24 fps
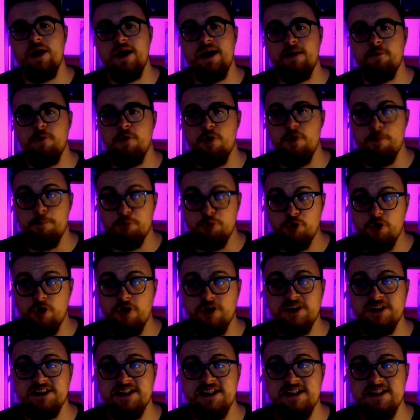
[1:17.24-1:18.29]
The
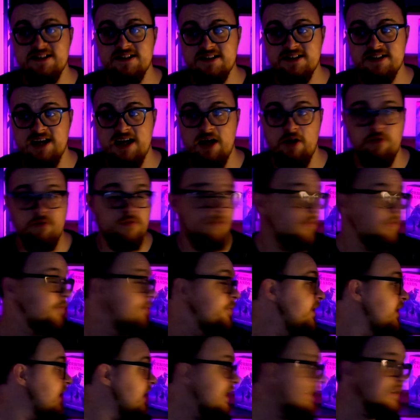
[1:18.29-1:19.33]
product itself,
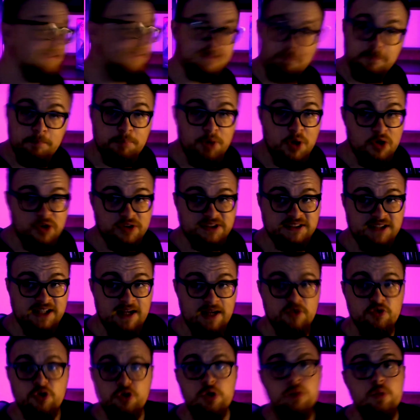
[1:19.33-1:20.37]
Forbidden Lands is a box set,
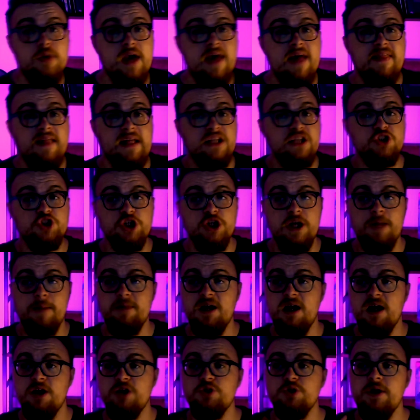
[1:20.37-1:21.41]
so you get that GM
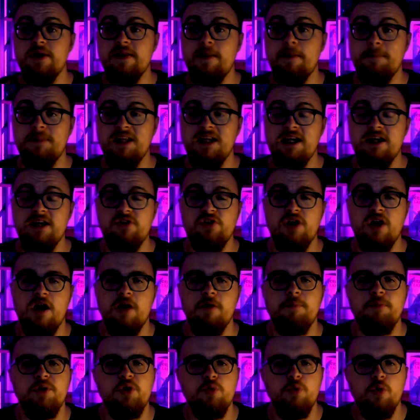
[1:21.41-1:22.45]
guide, you get that player's guide,
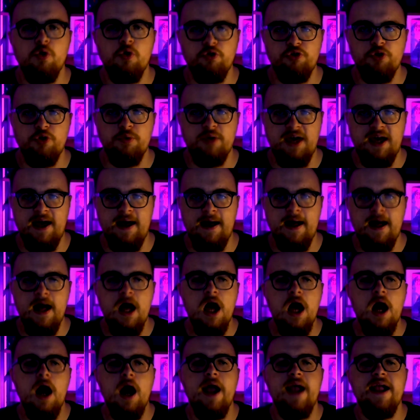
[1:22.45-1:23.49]
but you also get
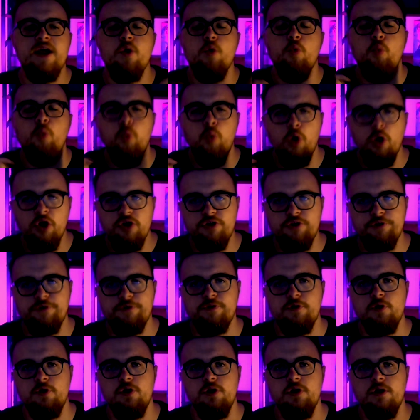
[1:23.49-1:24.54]
a
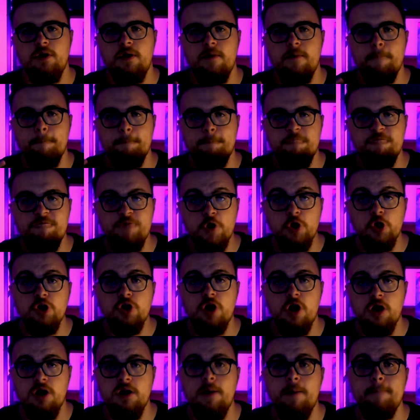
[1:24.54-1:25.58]
wonderful
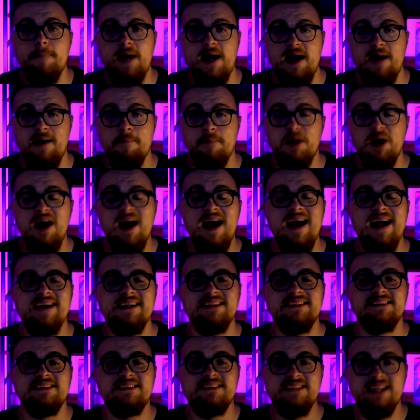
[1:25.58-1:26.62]
full-colour map and
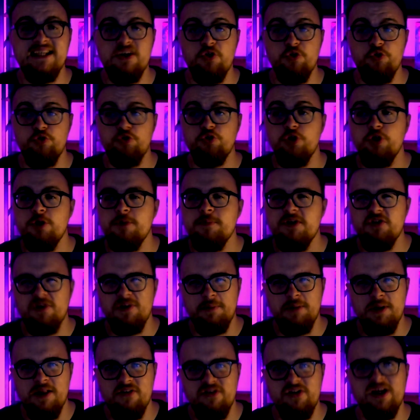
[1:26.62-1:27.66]
stickers, so you can basically
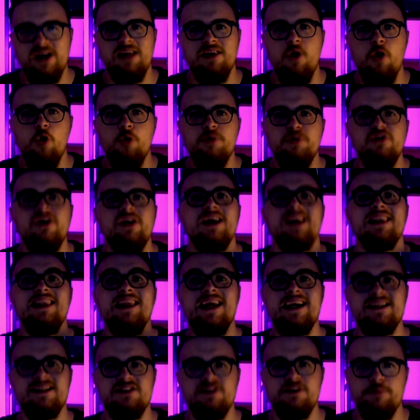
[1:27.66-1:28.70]
play this like almost like a
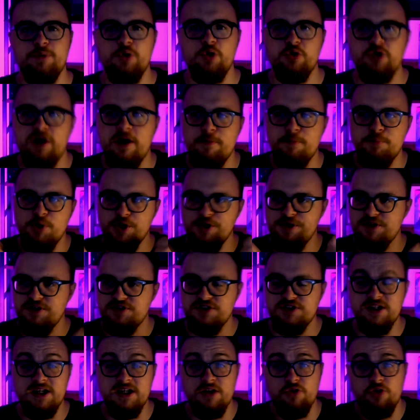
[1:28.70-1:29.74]
legacy board game, putting the
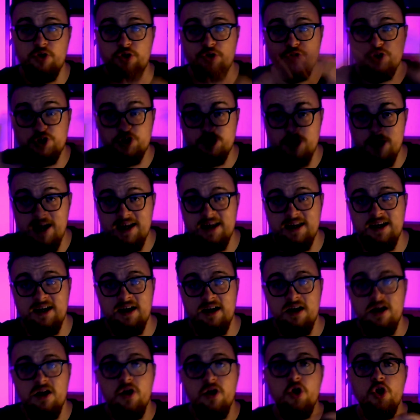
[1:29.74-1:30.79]
stickers on and tracking
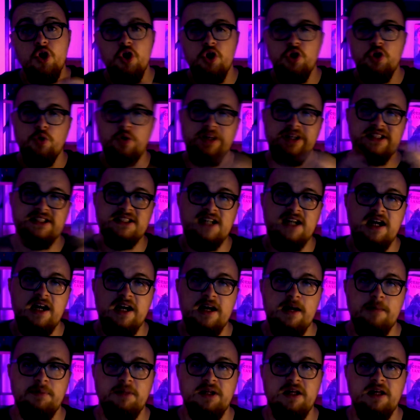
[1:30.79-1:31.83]
your entire
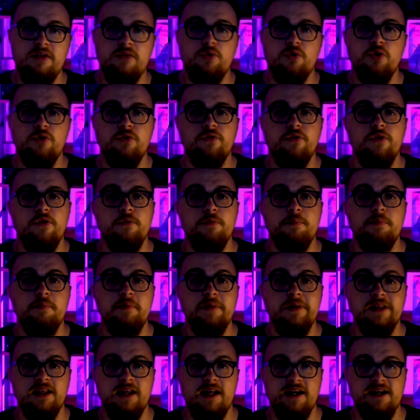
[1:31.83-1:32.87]
playthrough through the
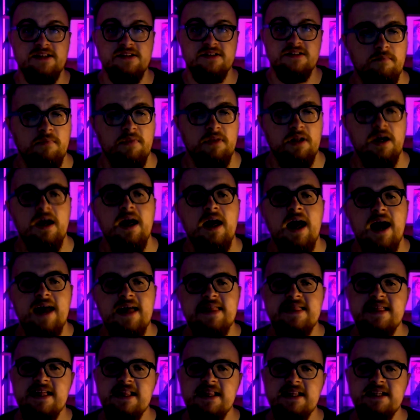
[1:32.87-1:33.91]
Forbidden Lands. I
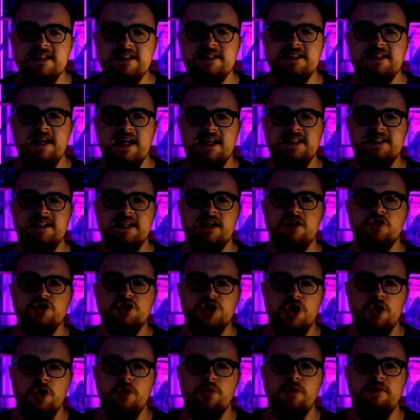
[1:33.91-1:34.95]
think the aesthetic and
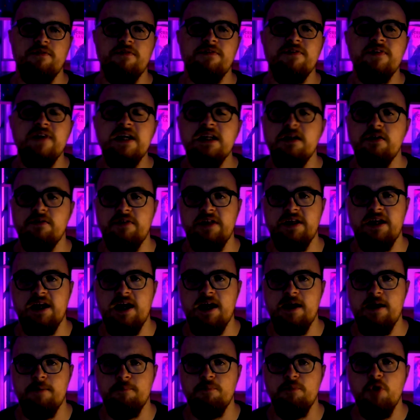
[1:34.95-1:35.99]
tone and feel of the
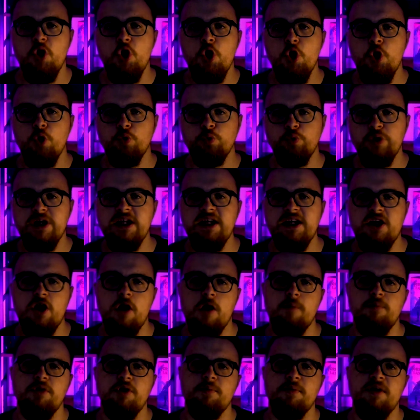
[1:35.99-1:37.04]
game really
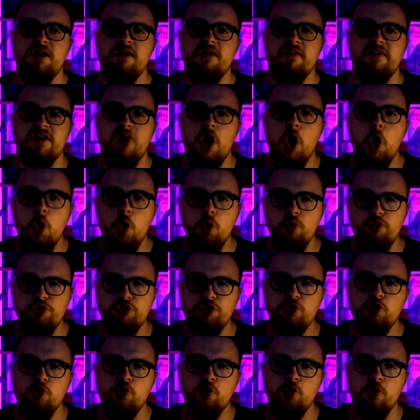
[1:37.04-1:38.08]
complement the
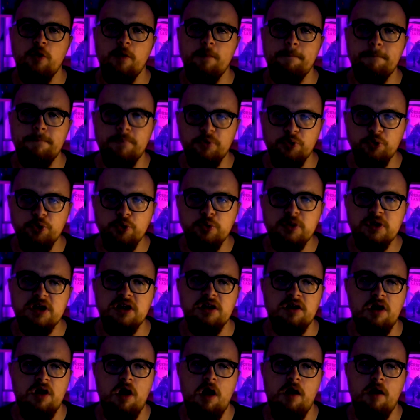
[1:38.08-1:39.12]
old-school,
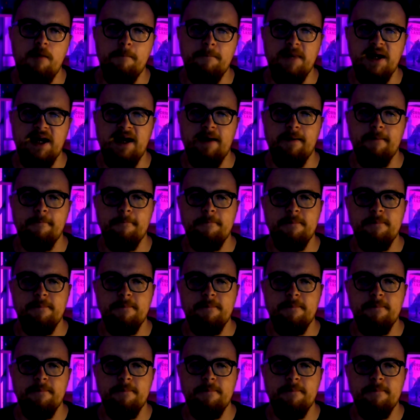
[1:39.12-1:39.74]
brutal combat